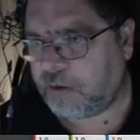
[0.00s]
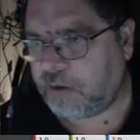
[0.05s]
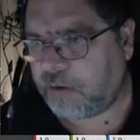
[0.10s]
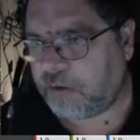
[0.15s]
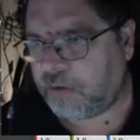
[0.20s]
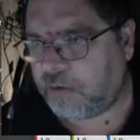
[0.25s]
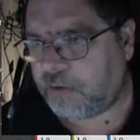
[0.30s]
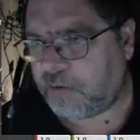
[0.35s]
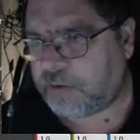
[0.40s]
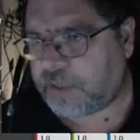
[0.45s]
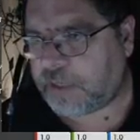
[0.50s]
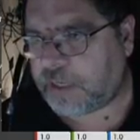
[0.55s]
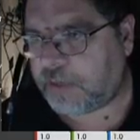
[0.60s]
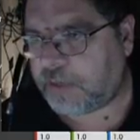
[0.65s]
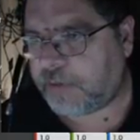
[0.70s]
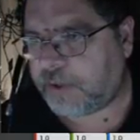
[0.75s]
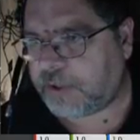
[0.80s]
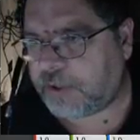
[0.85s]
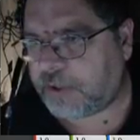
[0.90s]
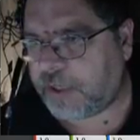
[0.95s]
use
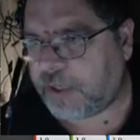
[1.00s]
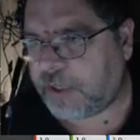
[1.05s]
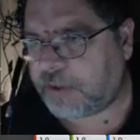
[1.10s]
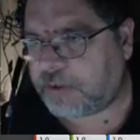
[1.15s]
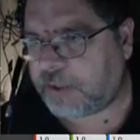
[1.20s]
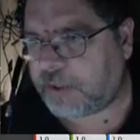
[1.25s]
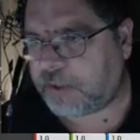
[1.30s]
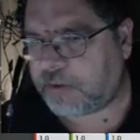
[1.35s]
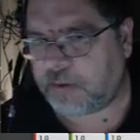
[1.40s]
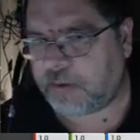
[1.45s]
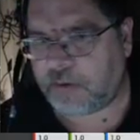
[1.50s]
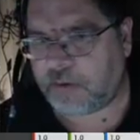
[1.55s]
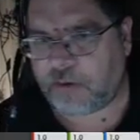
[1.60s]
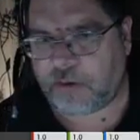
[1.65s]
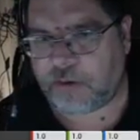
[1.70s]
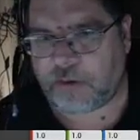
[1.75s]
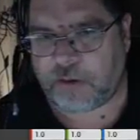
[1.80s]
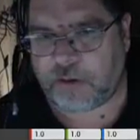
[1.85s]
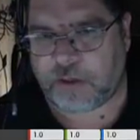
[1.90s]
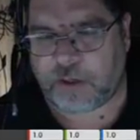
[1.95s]
animation asset
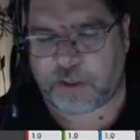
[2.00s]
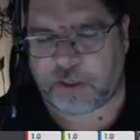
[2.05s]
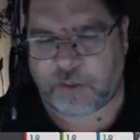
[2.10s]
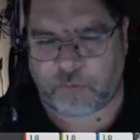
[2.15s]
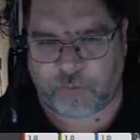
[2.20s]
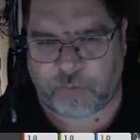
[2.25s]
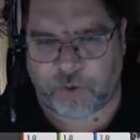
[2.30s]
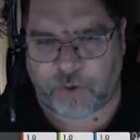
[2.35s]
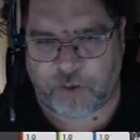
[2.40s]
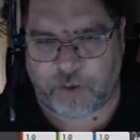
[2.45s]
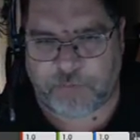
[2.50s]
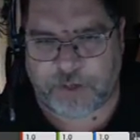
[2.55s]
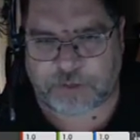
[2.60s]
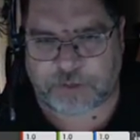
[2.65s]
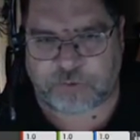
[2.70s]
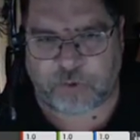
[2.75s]
and it went right back to our